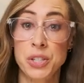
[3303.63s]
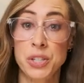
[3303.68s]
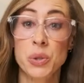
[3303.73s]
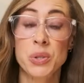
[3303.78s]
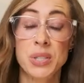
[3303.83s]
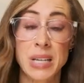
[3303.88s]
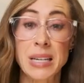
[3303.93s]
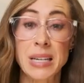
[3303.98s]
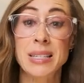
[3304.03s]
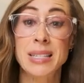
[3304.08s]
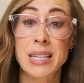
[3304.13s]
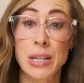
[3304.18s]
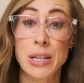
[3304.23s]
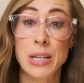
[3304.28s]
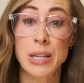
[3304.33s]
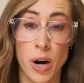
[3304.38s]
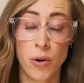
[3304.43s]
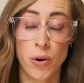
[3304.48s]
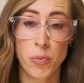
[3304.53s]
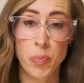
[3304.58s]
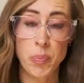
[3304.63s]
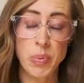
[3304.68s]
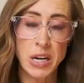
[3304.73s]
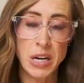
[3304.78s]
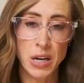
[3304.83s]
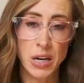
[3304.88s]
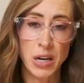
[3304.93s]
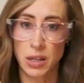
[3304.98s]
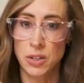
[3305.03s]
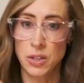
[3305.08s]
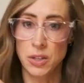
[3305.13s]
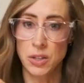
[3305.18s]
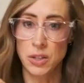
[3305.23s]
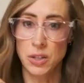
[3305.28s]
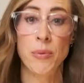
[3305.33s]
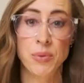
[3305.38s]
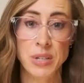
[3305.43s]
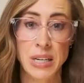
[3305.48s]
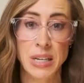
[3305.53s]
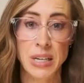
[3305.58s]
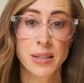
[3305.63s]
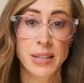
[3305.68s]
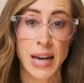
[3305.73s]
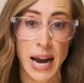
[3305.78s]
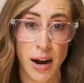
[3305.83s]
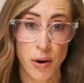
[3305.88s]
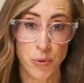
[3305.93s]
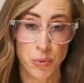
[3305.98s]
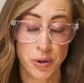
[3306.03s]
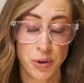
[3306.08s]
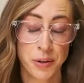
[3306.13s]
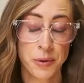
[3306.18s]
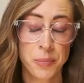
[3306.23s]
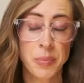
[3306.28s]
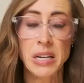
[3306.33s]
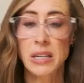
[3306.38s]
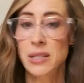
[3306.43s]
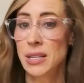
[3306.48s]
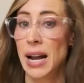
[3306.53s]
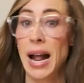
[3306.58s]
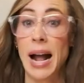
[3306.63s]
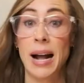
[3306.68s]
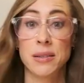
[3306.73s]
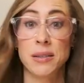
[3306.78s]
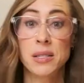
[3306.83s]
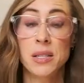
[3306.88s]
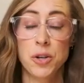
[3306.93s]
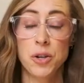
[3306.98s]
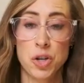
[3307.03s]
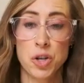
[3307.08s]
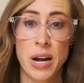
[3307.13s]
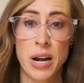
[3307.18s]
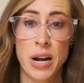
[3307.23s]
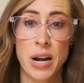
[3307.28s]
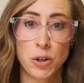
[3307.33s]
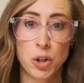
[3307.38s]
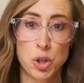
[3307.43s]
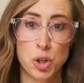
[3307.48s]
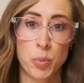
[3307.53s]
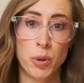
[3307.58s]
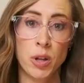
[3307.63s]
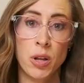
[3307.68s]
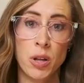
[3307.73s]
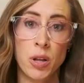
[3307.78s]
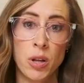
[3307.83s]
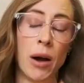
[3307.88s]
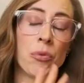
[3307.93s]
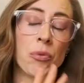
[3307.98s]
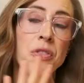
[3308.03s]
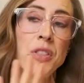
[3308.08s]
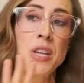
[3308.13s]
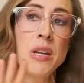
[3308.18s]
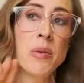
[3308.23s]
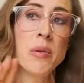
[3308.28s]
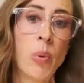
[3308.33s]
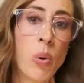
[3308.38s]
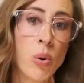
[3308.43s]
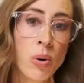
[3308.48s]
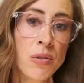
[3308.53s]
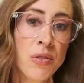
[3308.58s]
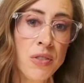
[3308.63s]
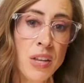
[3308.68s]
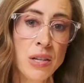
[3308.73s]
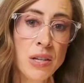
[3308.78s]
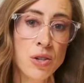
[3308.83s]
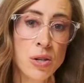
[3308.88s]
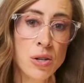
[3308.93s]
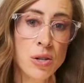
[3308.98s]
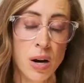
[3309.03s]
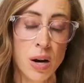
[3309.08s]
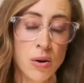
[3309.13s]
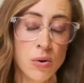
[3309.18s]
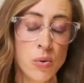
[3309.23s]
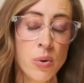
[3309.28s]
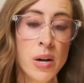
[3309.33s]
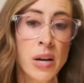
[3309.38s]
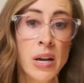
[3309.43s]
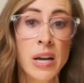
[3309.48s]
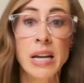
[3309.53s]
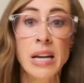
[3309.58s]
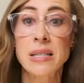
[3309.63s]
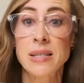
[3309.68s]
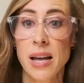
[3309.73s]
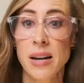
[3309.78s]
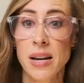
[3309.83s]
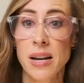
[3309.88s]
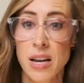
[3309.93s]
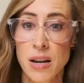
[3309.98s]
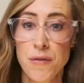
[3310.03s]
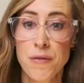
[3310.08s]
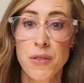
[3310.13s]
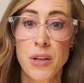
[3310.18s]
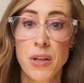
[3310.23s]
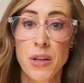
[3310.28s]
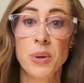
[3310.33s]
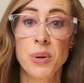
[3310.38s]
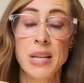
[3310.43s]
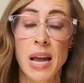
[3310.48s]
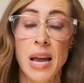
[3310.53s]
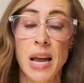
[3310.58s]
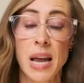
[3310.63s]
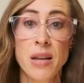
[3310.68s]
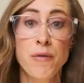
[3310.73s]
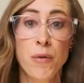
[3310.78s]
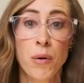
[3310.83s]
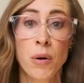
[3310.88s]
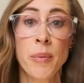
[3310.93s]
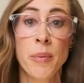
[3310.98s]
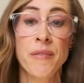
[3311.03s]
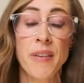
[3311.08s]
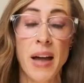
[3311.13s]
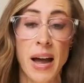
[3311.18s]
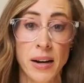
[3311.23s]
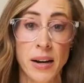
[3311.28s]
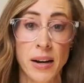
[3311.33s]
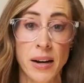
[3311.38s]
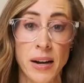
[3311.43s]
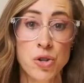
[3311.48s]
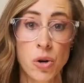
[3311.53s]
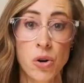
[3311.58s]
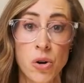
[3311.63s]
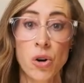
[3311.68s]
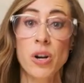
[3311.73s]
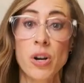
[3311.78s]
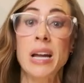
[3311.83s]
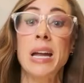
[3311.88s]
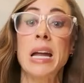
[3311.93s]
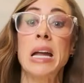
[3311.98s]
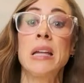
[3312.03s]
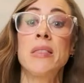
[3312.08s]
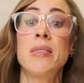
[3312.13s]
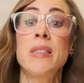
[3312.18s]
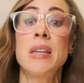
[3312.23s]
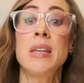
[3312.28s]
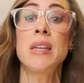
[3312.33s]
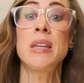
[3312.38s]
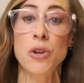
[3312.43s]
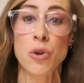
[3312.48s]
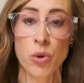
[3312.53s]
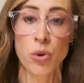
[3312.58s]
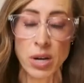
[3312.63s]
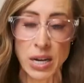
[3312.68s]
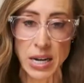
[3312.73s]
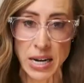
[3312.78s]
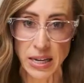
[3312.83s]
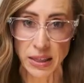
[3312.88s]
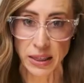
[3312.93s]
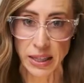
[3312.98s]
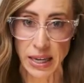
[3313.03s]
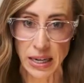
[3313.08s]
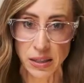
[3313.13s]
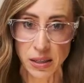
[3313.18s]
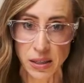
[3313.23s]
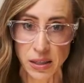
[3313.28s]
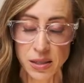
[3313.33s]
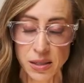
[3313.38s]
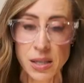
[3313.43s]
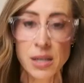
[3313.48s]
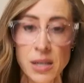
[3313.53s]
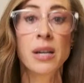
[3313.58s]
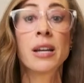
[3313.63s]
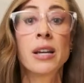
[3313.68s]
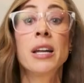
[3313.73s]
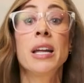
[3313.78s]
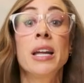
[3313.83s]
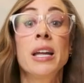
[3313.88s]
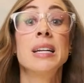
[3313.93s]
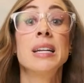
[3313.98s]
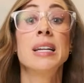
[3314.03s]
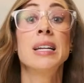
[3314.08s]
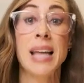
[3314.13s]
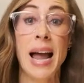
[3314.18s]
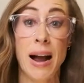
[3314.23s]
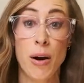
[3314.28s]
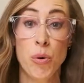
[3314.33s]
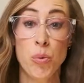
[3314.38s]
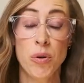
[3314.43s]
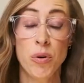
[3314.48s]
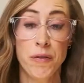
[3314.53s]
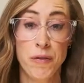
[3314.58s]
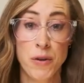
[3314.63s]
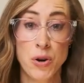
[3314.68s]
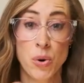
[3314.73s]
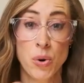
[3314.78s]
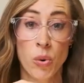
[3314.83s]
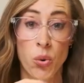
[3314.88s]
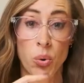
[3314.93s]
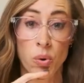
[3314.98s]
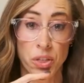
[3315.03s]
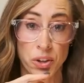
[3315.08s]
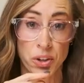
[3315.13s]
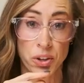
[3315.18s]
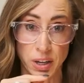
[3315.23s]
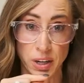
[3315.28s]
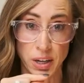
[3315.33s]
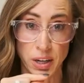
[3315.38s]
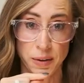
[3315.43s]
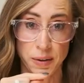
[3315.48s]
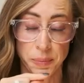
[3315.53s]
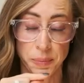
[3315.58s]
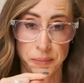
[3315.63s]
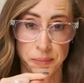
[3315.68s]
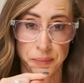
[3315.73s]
still say zero because it's rounding down because it adds such a negligible amount. The important thing to know is that if there is any form of added sugar in the ingredient list, it is out for your whole 30.